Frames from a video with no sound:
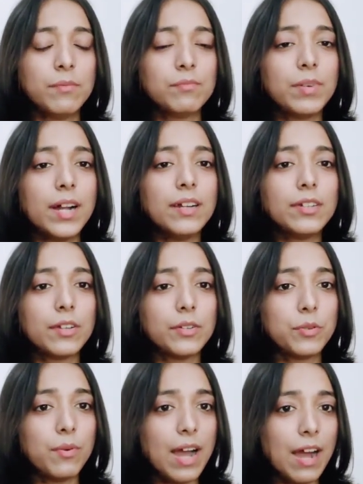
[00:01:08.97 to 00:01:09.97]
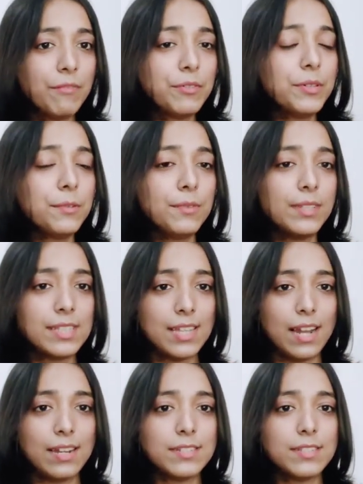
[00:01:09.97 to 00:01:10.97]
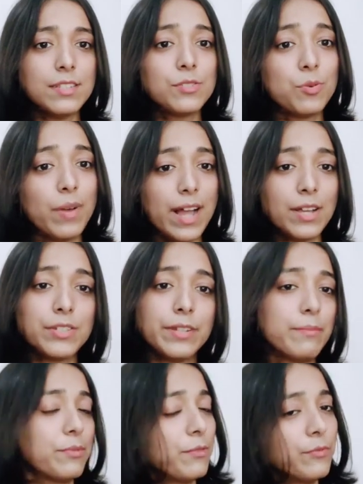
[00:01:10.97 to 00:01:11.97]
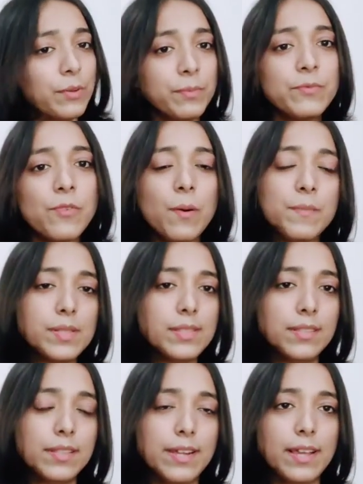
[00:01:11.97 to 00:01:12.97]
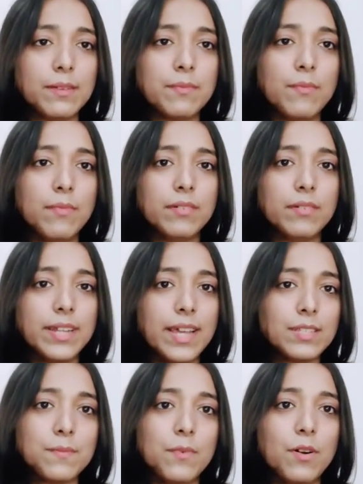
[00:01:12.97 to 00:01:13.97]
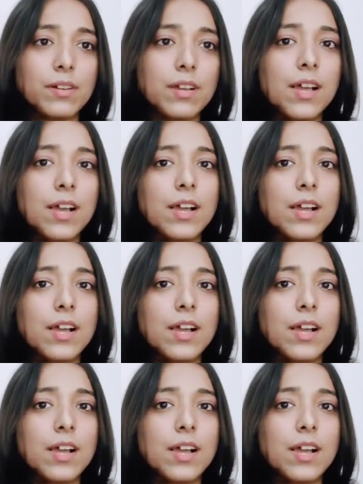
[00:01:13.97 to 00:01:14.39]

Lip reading: but you have to do this analysis to actually improve your performance in the next mock.